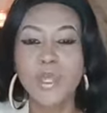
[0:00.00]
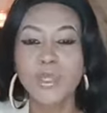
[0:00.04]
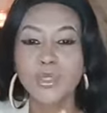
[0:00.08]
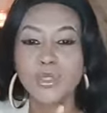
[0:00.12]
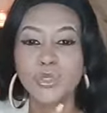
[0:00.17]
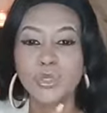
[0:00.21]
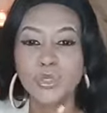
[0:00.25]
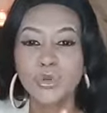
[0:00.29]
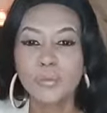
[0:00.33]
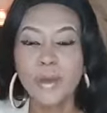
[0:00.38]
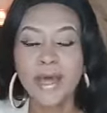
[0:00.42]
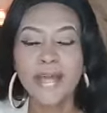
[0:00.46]

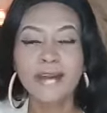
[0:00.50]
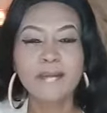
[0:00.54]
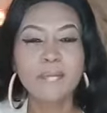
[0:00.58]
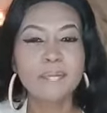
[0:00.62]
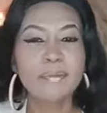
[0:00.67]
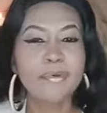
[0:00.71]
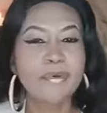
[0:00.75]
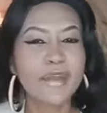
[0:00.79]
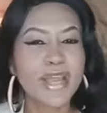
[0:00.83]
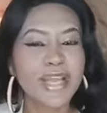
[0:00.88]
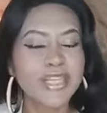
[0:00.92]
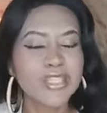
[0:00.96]
You better
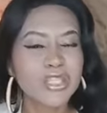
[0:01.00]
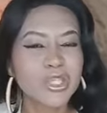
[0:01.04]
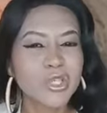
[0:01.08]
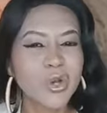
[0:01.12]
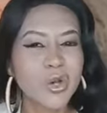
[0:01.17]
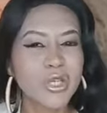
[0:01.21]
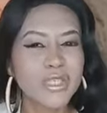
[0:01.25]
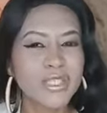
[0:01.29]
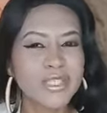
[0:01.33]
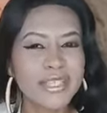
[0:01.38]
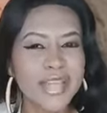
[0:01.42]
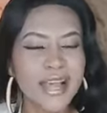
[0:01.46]
brace
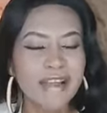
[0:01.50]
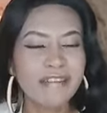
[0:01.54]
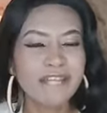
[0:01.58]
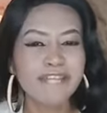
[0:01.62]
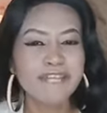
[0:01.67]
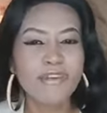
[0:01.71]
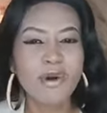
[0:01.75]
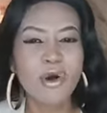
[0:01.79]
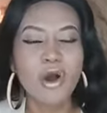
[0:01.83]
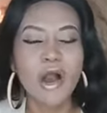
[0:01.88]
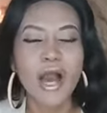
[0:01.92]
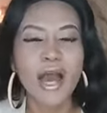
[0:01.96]
yourself
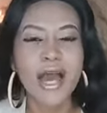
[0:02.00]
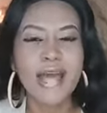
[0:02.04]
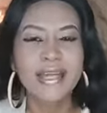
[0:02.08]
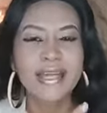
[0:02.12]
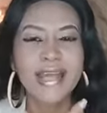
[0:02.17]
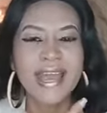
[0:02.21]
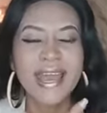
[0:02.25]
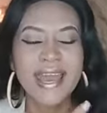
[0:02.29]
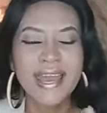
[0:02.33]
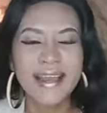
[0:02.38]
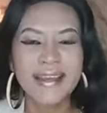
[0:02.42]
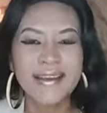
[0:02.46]
for
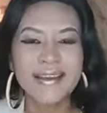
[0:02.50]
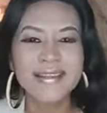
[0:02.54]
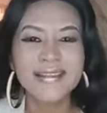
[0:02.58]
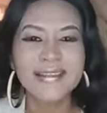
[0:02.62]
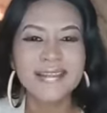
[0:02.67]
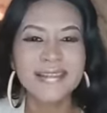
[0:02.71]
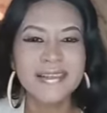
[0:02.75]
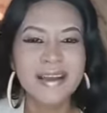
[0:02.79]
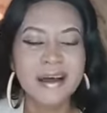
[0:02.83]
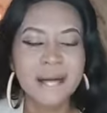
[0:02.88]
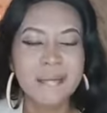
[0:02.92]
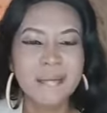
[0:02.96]
an
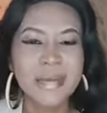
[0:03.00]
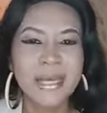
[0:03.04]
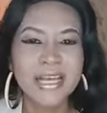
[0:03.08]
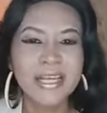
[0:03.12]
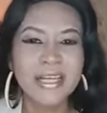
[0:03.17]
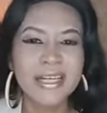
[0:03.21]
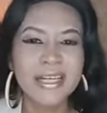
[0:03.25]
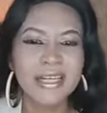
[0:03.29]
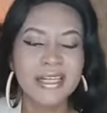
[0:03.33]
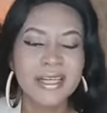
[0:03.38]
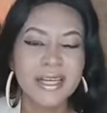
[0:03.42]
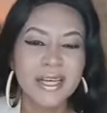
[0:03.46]

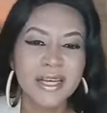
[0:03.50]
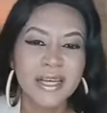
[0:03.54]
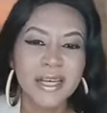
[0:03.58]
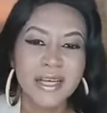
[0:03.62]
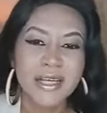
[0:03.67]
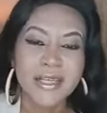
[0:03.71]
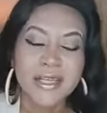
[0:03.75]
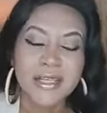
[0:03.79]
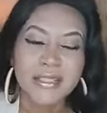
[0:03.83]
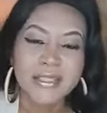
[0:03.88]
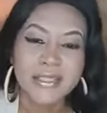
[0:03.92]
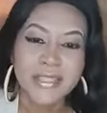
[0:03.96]
economic
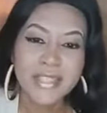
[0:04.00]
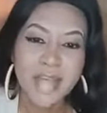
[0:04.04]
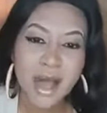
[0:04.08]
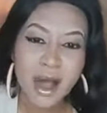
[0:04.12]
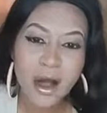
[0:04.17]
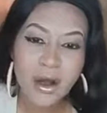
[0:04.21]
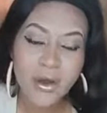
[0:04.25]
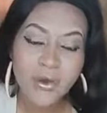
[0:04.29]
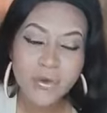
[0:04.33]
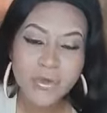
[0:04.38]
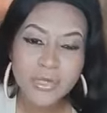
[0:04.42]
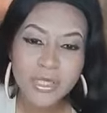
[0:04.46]

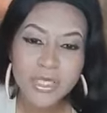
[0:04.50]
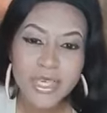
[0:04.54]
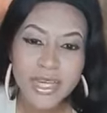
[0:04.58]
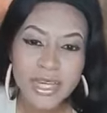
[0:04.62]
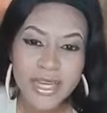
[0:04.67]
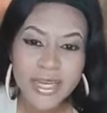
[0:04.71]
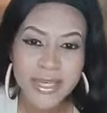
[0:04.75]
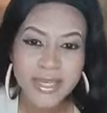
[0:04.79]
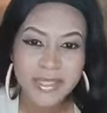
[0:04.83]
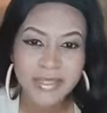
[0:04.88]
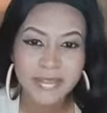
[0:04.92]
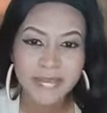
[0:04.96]

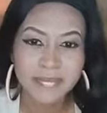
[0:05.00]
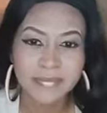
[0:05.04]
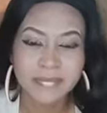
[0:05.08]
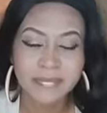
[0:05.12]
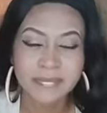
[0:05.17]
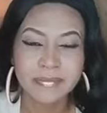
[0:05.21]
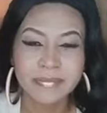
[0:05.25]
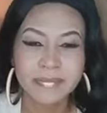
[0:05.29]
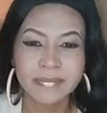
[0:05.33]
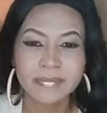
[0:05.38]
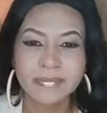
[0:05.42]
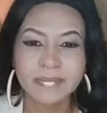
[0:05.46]
downturn,
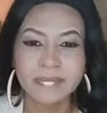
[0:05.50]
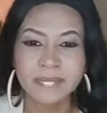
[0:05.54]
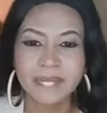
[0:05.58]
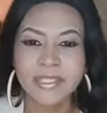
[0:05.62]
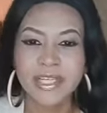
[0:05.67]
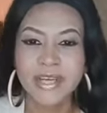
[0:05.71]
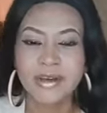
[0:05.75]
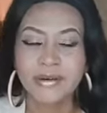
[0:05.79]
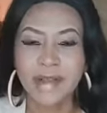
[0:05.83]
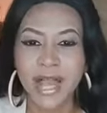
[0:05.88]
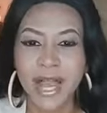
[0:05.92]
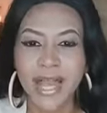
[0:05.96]

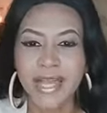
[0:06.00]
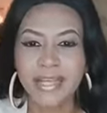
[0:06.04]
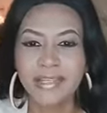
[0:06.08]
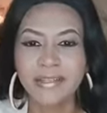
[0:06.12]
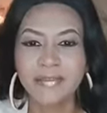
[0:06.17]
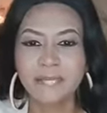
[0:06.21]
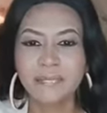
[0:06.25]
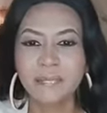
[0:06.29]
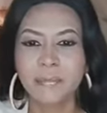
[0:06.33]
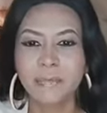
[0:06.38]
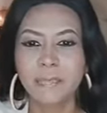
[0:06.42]
right?